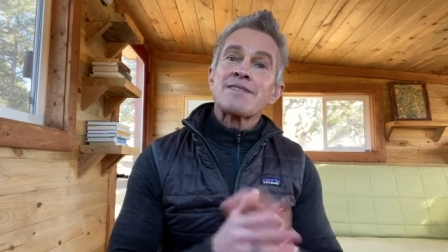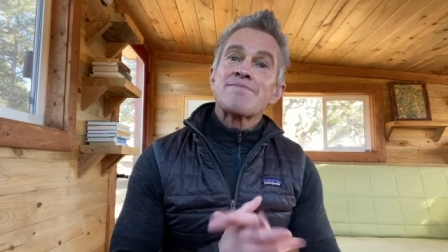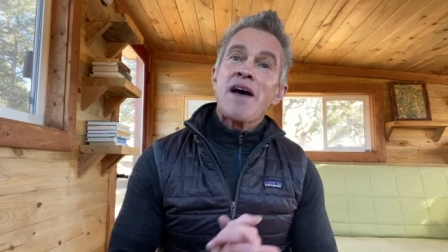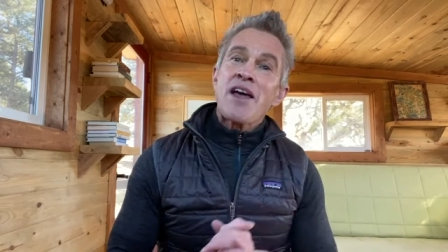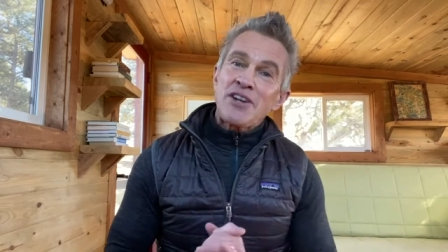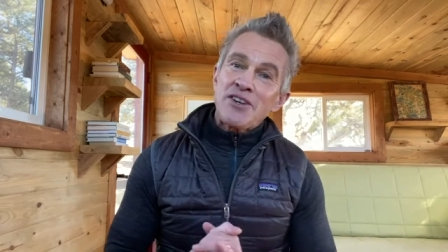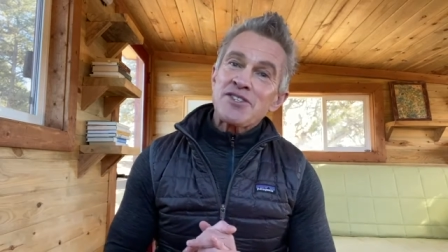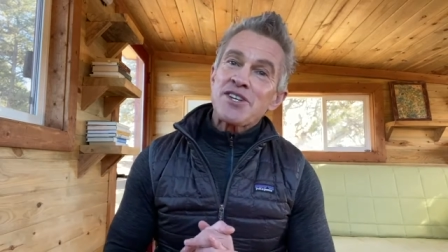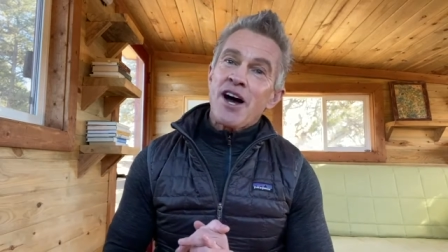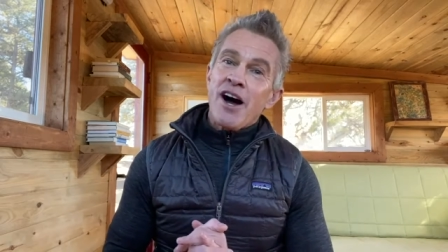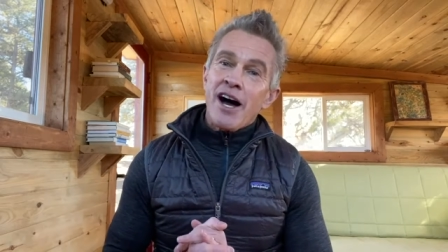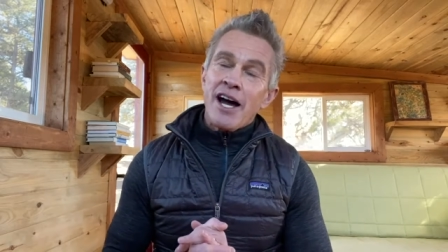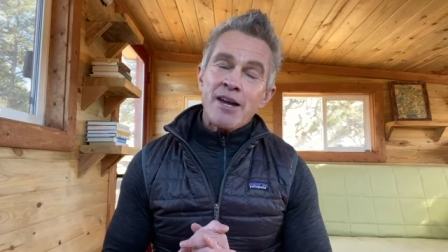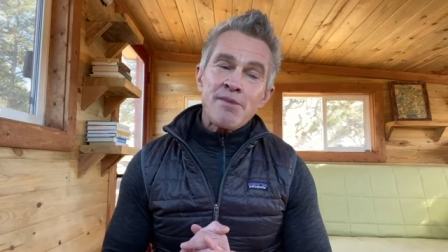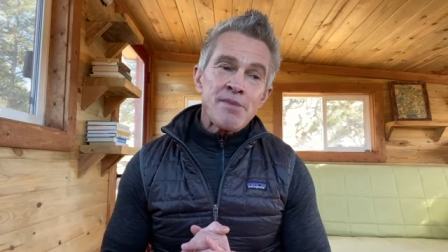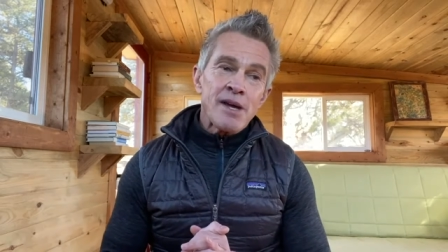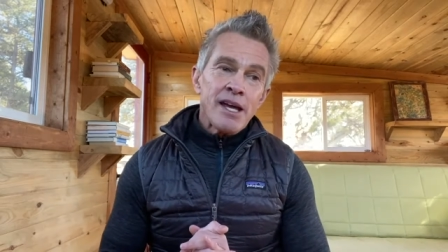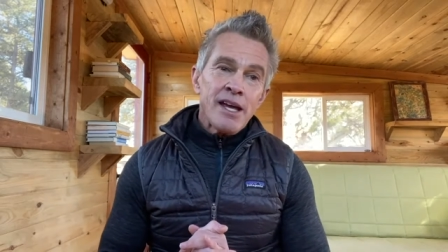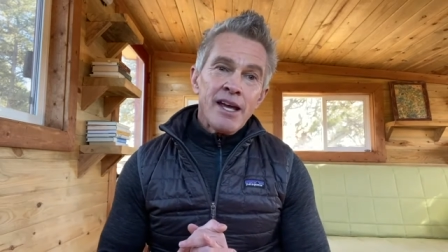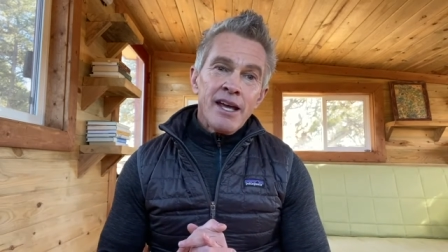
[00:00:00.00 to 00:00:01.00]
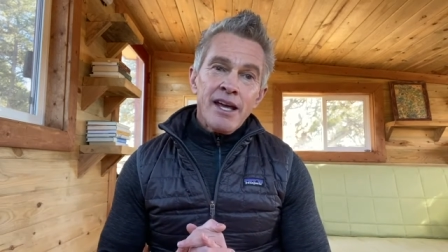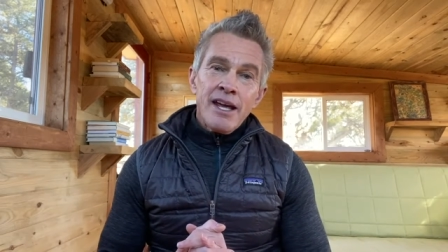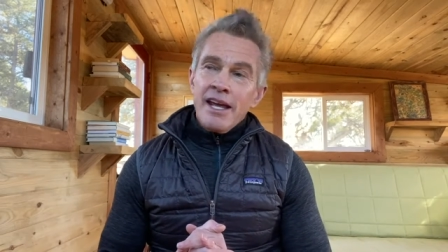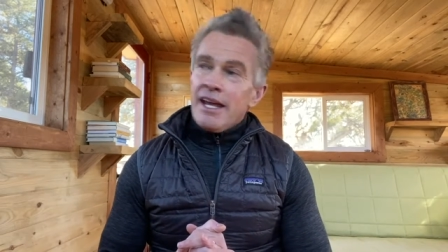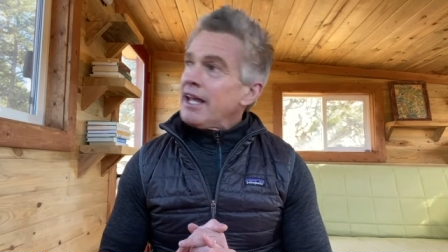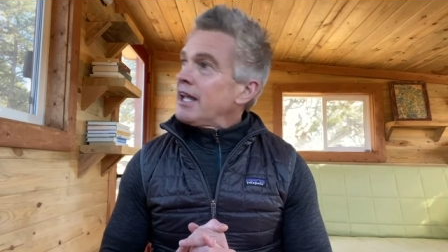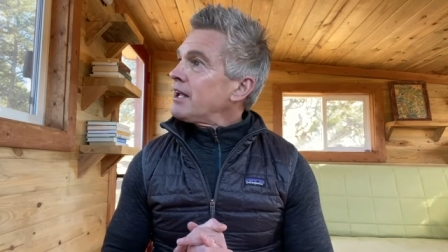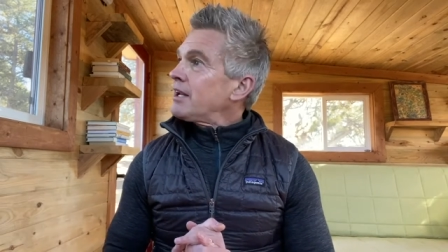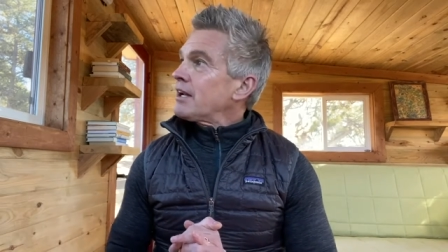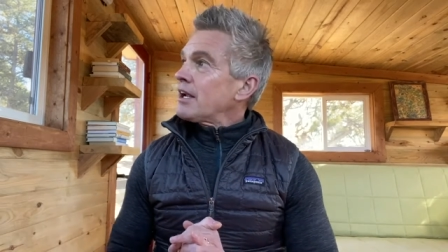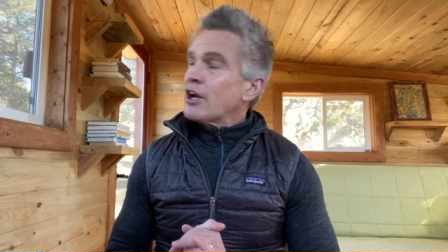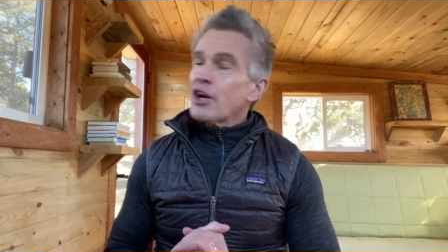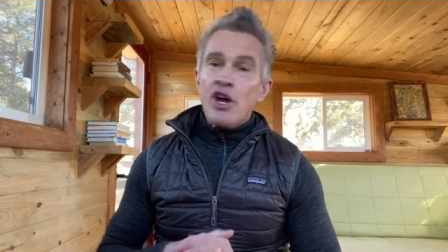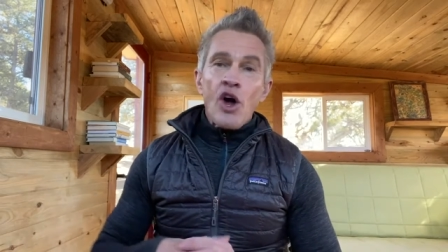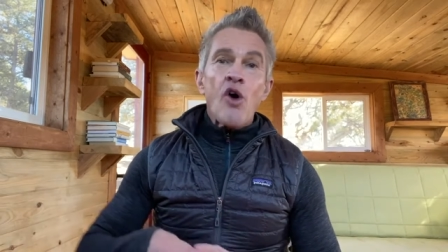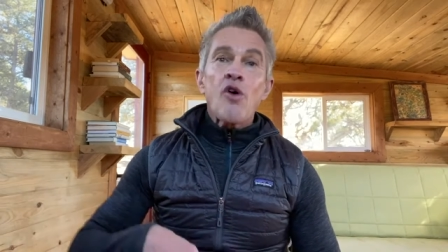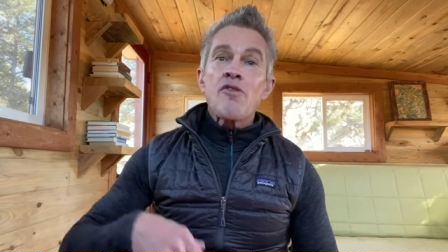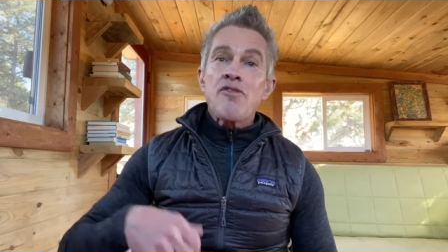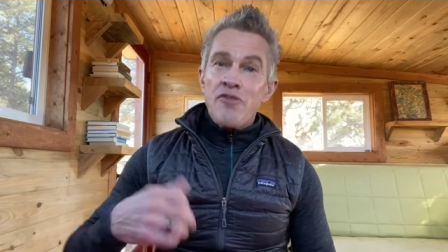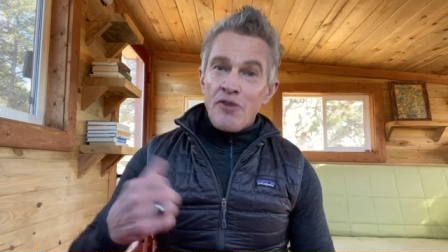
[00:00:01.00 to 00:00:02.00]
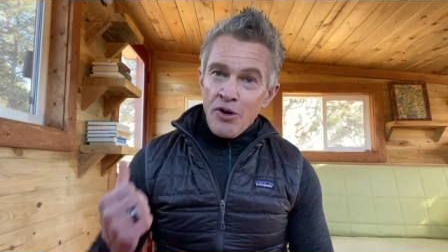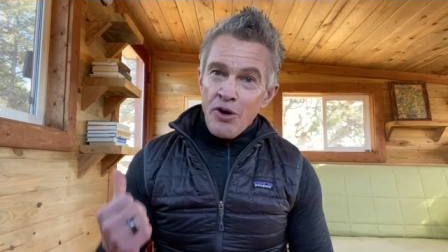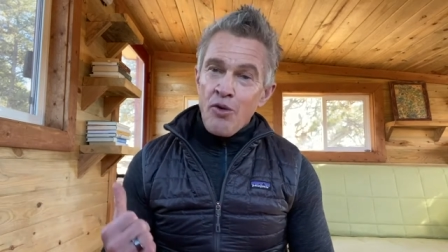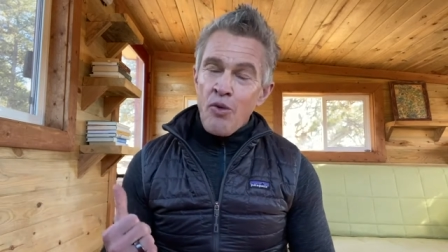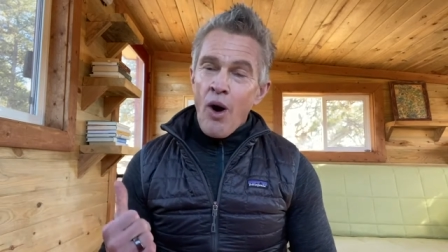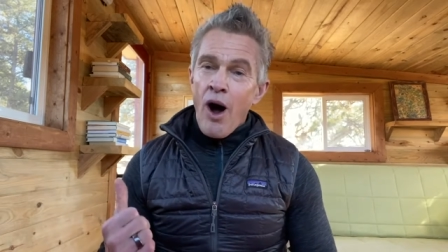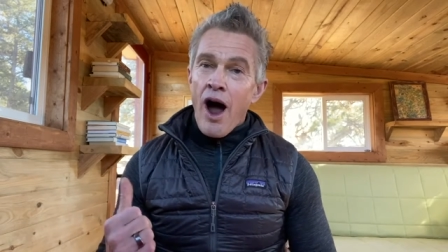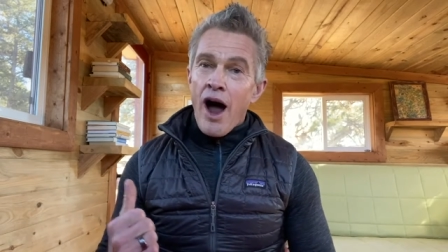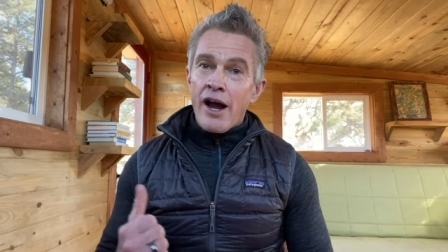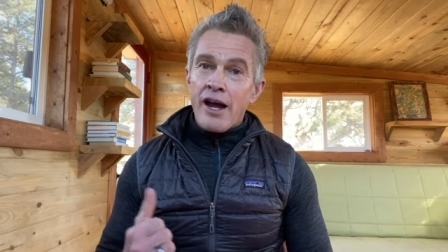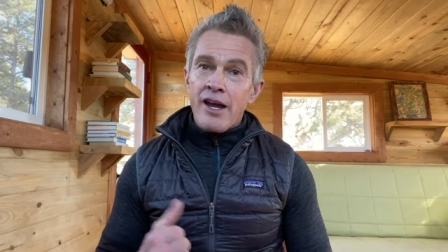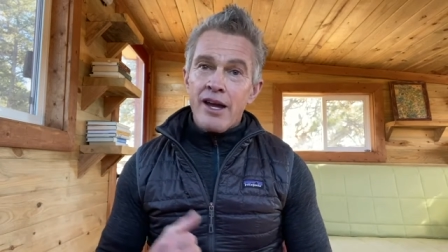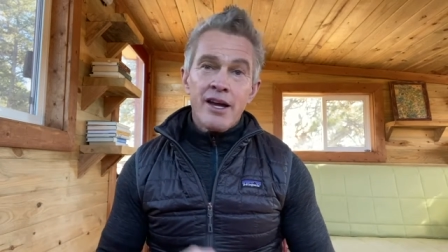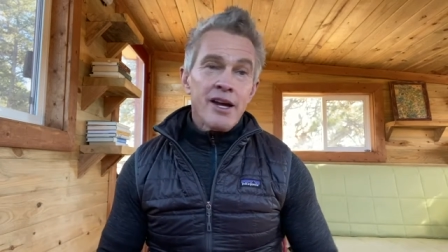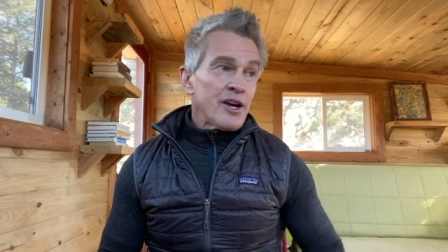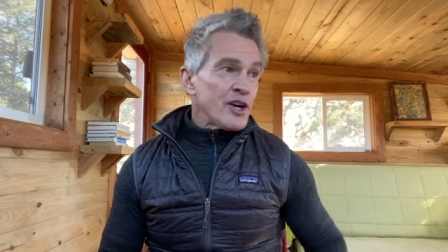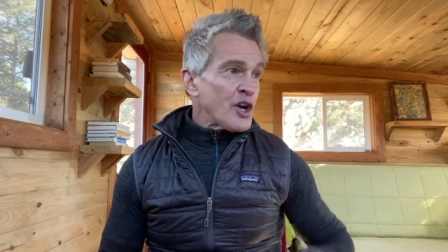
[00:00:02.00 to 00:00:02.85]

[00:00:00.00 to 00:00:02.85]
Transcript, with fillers: amount of time and go for a walk,